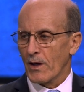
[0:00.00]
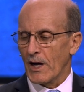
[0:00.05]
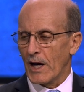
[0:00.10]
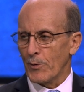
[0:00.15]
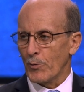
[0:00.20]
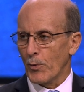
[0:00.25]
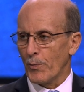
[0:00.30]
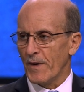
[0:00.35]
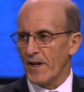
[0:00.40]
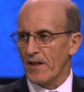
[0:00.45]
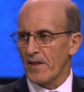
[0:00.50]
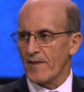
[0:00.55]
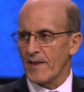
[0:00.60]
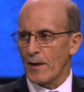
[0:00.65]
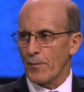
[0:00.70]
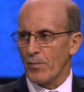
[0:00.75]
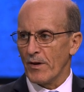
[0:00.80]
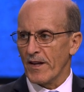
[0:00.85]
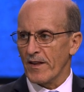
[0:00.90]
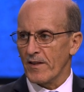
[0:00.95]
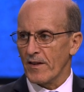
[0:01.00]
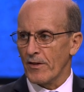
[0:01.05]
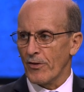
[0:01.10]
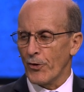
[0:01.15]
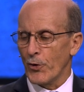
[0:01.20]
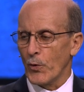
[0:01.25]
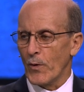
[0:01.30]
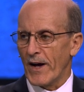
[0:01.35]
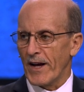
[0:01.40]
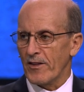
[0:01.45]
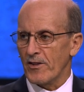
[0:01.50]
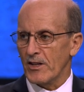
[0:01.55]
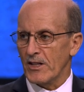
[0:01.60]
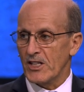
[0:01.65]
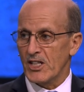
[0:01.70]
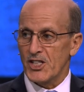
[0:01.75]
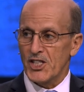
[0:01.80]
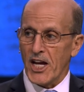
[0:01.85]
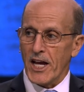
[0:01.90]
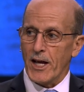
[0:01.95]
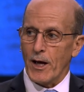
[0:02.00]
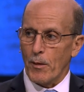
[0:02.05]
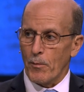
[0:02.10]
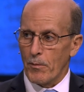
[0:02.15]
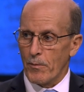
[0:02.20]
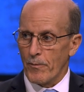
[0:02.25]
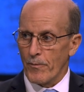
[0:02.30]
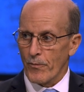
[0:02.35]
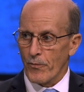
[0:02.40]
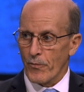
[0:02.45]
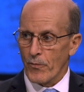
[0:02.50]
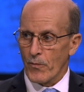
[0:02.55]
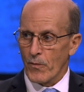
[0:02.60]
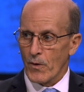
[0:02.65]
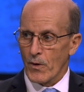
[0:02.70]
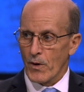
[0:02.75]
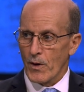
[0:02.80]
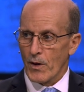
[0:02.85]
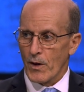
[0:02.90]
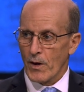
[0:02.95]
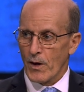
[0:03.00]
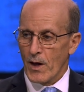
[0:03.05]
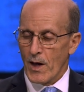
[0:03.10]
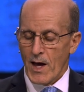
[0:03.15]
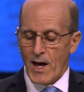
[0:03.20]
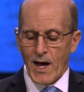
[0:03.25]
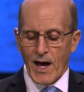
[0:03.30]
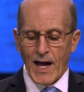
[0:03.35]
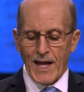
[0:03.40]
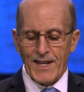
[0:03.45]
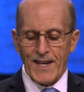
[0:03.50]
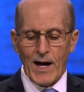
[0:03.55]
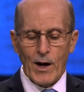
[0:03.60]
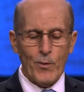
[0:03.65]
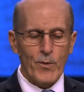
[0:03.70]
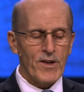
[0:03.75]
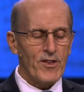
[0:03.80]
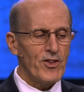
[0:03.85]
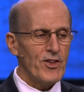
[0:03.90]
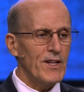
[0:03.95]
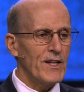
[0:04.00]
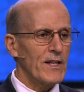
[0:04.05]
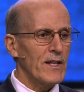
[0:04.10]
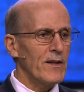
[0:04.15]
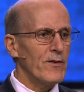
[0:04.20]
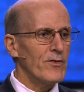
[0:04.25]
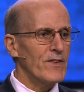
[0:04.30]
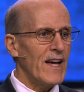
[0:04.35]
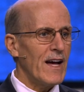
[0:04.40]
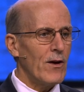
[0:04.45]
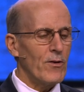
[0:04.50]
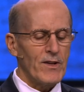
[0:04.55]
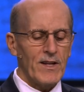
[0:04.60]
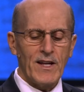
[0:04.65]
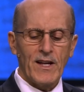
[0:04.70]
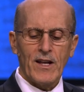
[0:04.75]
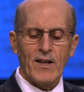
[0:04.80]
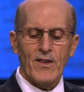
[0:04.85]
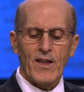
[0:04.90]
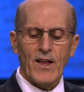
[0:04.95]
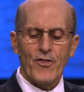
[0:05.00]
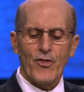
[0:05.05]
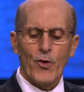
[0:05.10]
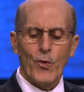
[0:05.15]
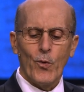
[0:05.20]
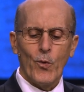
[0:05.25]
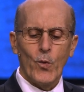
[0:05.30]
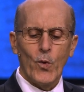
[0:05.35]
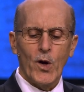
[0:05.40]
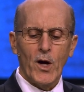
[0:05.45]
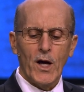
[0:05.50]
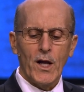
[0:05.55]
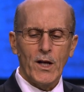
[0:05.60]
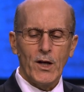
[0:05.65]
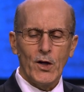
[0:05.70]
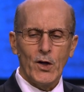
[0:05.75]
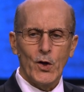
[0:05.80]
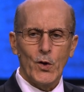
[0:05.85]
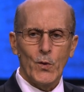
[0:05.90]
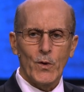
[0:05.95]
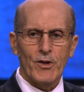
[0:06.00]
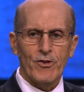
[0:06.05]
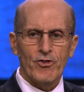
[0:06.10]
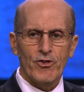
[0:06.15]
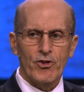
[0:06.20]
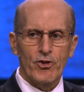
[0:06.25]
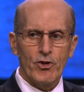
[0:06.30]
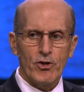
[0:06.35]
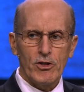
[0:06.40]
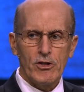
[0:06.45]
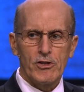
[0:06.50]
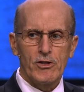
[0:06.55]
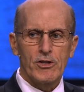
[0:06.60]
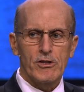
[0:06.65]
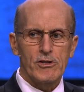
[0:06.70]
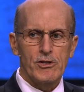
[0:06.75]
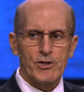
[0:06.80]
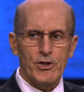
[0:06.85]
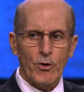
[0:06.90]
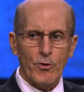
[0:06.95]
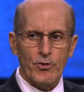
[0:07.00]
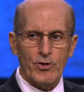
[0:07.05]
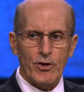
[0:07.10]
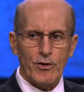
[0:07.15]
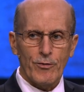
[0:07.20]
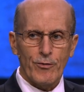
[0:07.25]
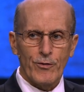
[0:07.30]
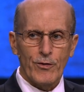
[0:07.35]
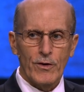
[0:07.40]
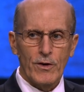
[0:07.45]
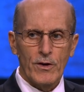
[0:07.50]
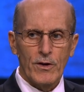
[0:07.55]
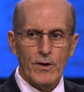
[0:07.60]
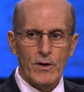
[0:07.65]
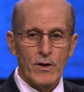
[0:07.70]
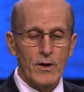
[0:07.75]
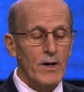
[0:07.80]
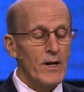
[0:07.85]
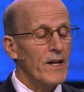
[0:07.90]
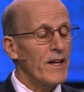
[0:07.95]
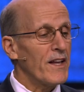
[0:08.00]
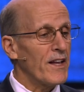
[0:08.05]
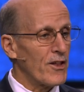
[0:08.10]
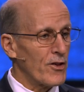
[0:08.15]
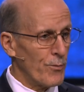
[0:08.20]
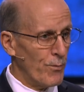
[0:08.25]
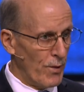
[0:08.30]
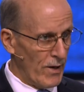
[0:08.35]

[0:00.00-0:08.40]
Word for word: God repeats that blessing through Isaac to Jacob. And now we see it lived out in that the one who is good to Joseph is